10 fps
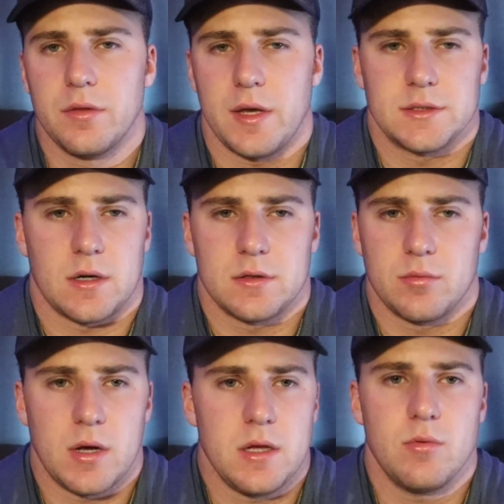Things aren't
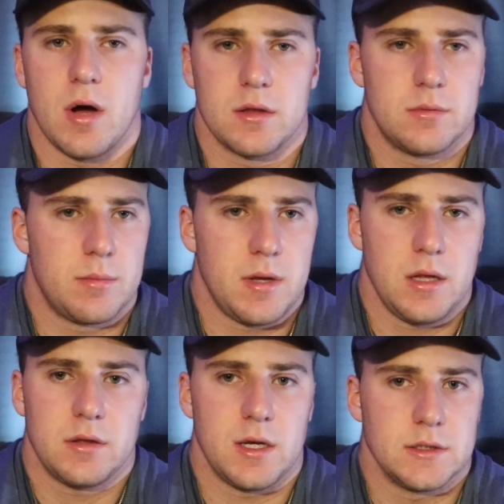the way you want them to
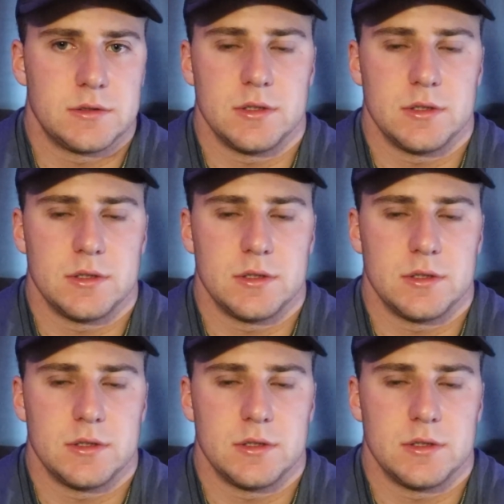be. Things